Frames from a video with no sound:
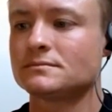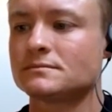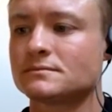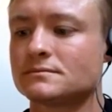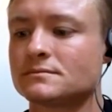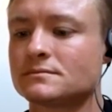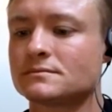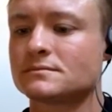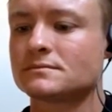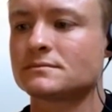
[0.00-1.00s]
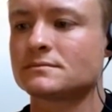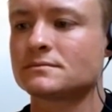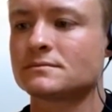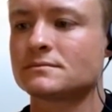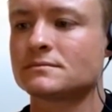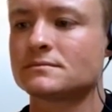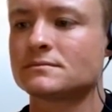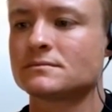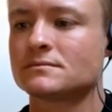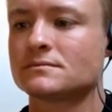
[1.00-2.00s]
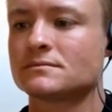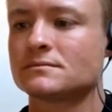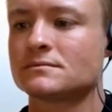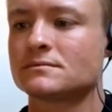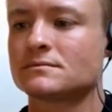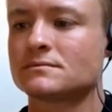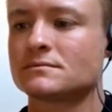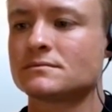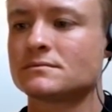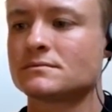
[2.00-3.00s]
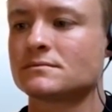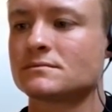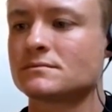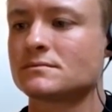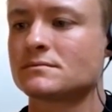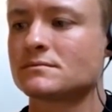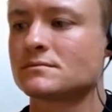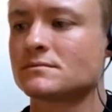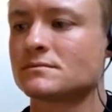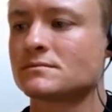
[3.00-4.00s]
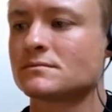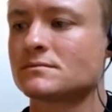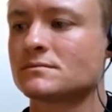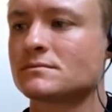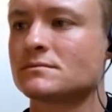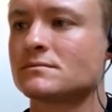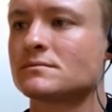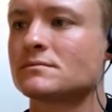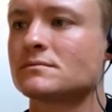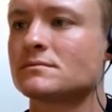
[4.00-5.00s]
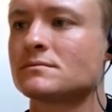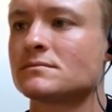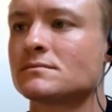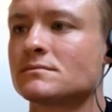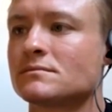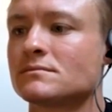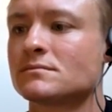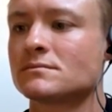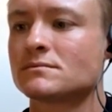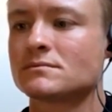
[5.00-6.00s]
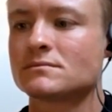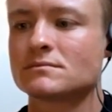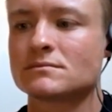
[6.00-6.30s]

(not speaking)